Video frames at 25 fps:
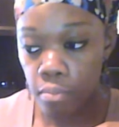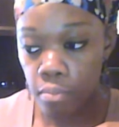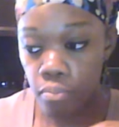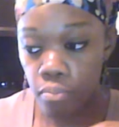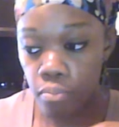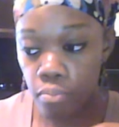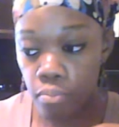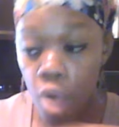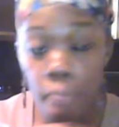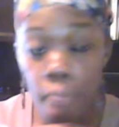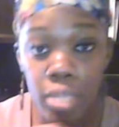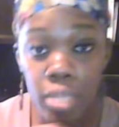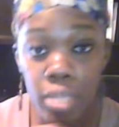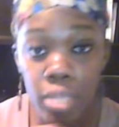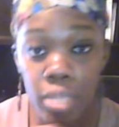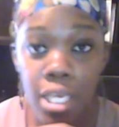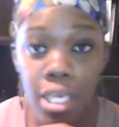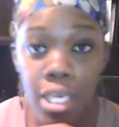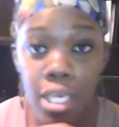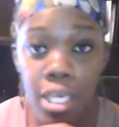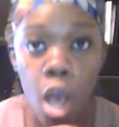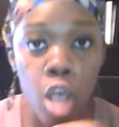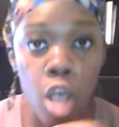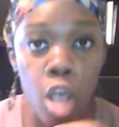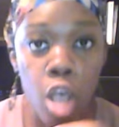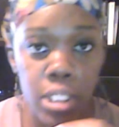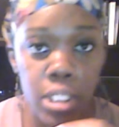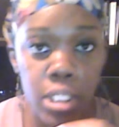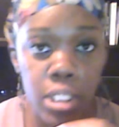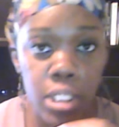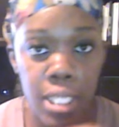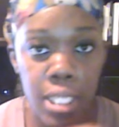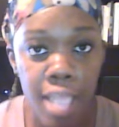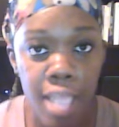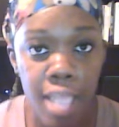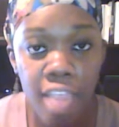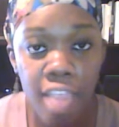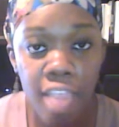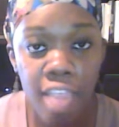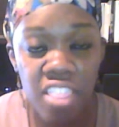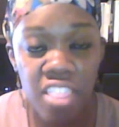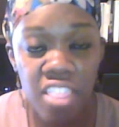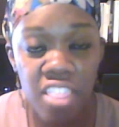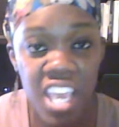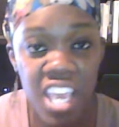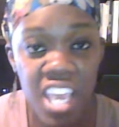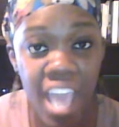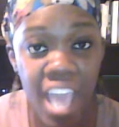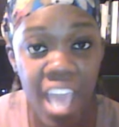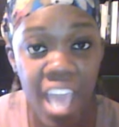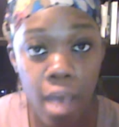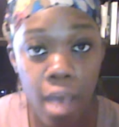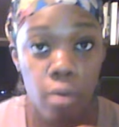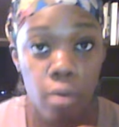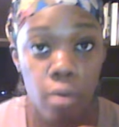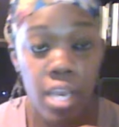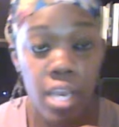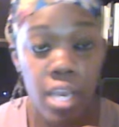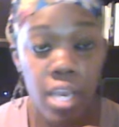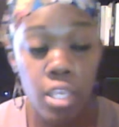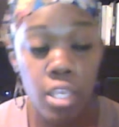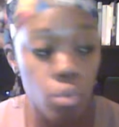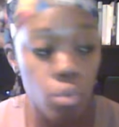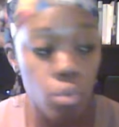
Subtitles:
properly costing that thing out, right?